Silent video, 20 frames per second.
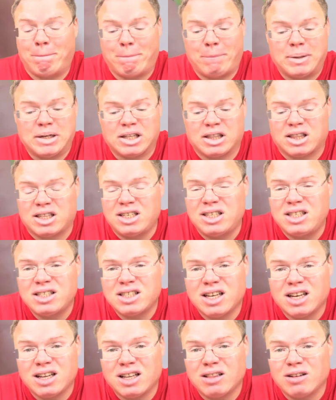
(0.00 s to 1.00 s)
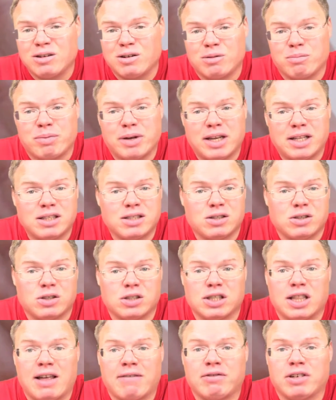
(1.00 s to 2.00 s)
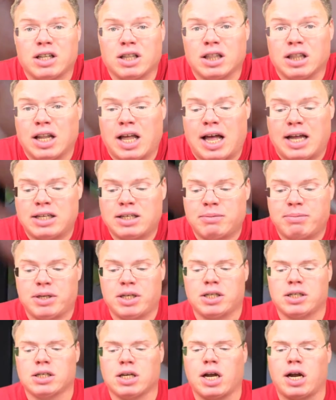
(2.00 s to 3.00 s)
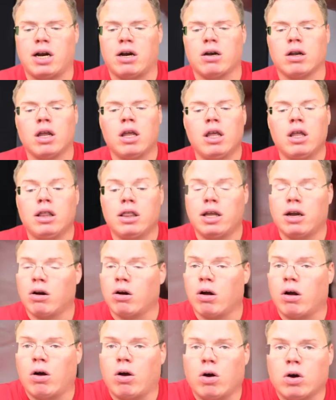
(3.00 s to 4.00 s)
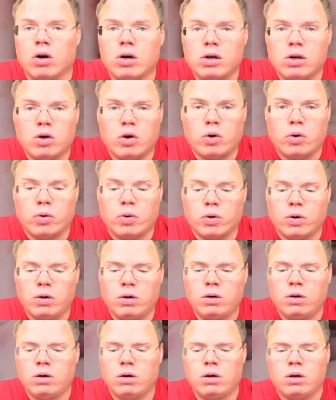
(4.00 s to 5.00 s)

But these colored pencils left a lot to be desired. They're a hard core,